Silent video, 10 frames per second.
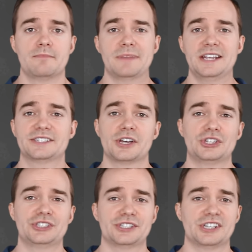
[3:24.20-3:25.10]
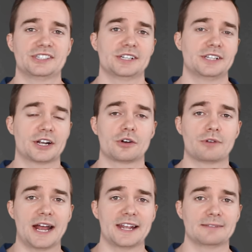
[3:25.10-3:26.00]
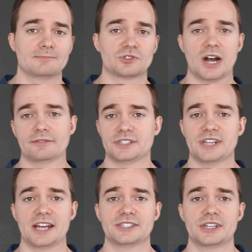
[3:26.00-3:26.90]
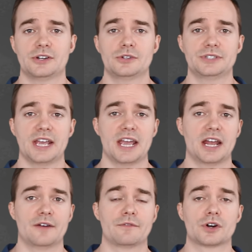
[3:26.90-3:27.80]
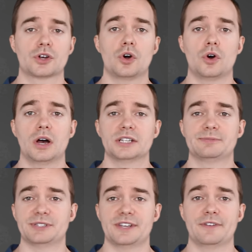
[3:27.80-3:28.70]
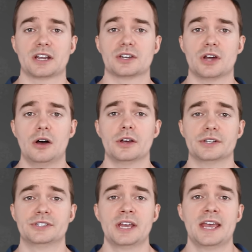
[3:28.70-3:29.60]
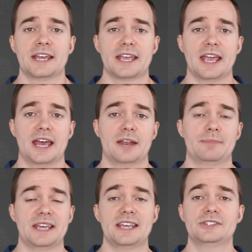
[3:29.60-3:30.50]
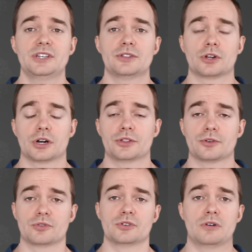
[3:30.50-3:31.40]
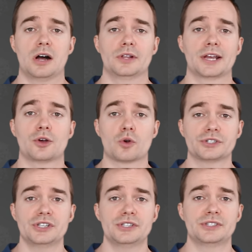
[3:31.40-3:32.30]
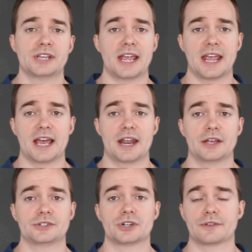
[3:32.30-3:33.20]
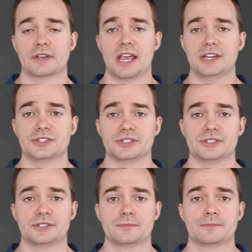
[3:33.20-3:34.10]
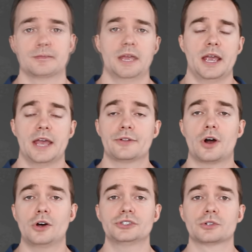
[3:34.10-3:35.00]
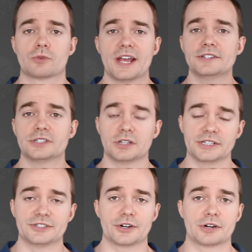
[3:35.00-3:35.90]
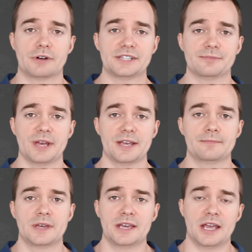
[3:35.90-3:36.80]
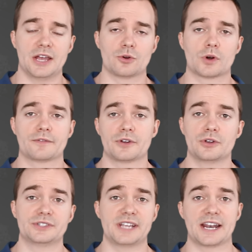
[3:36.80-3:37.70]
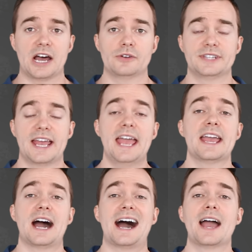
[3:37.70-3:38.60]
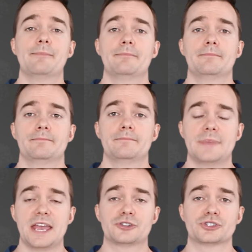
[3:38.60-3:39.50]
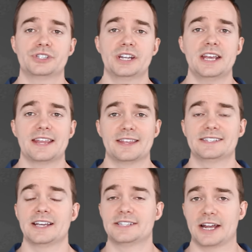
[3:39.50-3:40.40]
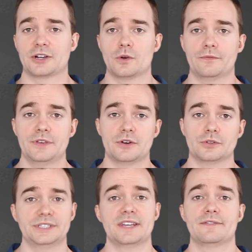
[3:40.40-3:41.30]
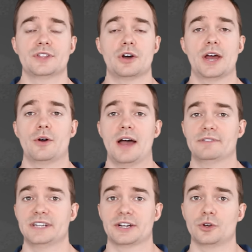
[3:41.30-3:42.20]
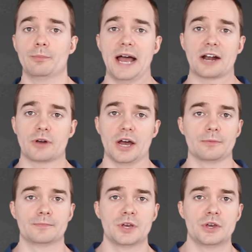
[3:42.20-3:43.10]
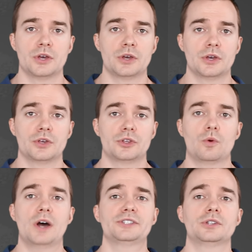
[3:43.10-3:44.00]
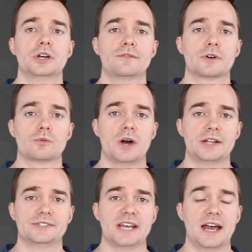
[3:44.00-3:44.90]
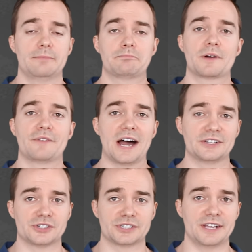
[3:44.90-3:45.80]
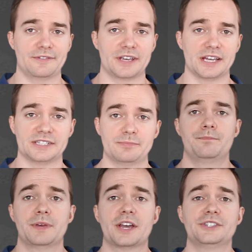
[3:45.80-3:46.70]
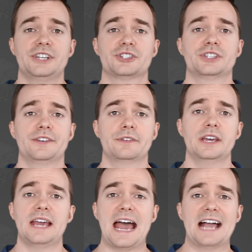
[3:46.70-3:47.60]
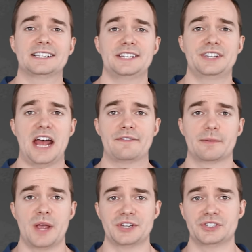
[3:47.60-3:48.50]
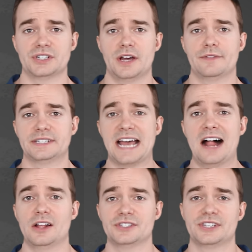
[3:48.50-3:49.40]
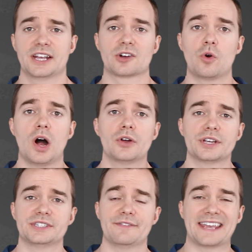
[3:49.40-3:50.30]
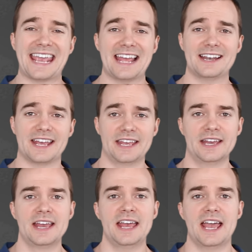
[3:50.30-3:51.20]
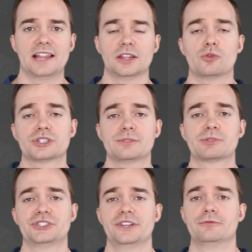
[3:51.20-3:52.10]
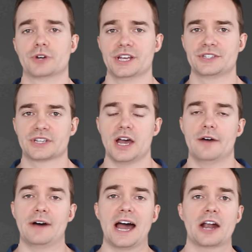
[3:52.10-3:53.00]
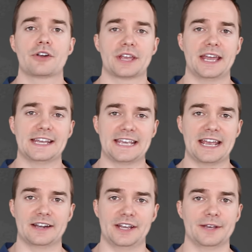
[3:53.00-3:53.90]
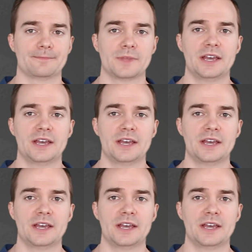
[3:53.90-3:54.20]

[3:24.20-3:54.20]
Many skills such as technical writing, graphic design skills, and vertical specific knowledge can be easily learned through online courses and certifications. And they're also great to list on your resume in order for you to stand out and say, hey, I'm interested in this technical field, even though I don't have a technical background. You'll want to look for ones that provide certificates because a certificate acts as an affirmation of the talents and qualities of a candidate and lowers the perceived risk of hiring a candidate.